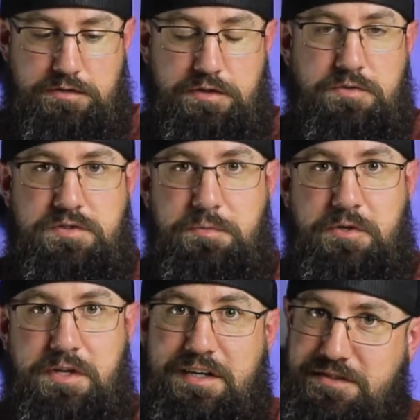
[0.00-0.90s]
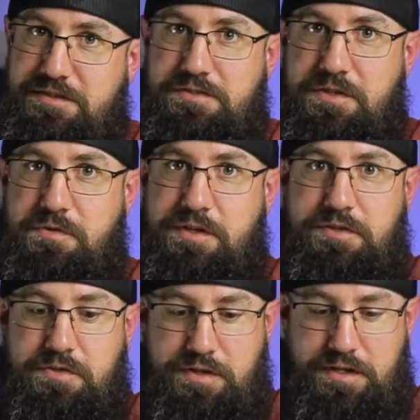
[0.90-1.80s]
You know, some of you guys, you don't want
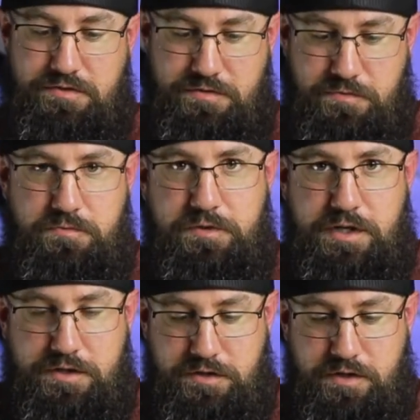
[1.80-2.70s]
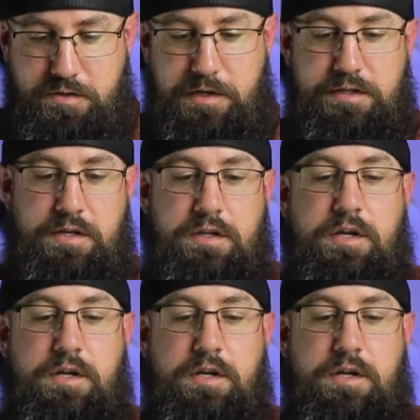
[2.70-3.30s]
to do that, so we're not going to talk about that.